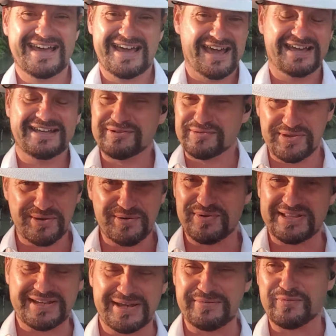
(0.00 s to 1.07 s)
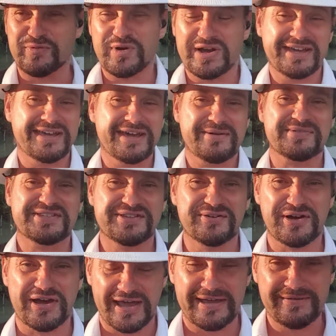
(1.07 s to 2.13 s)
I don't know why I am so
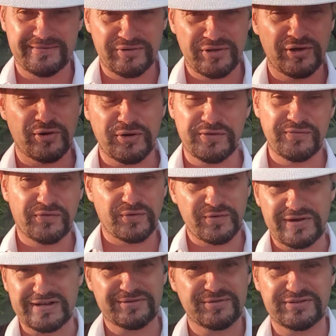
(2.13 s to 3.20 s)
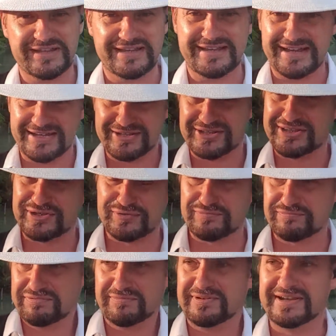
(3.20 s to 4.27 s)
euphoric today.
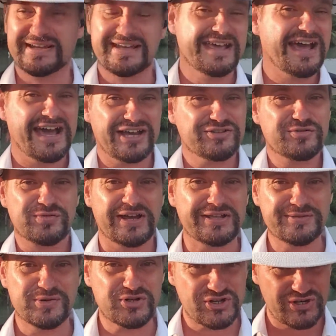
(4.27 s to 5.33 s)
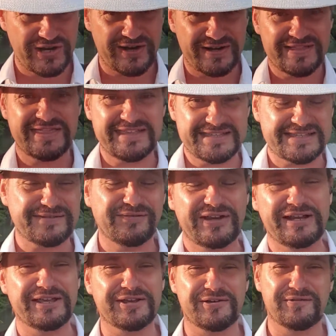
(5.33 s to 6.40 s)
I try to share this
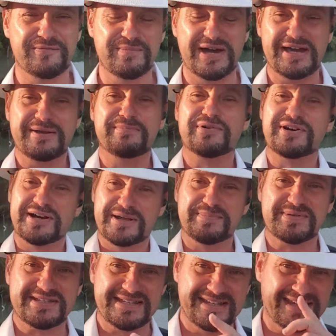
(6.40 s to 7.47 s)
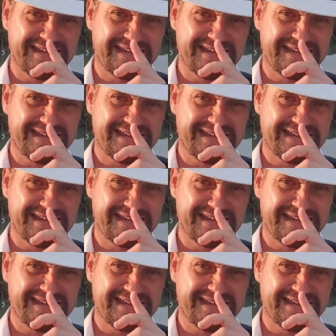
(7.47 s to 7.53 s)
feeling of mine. Perhaps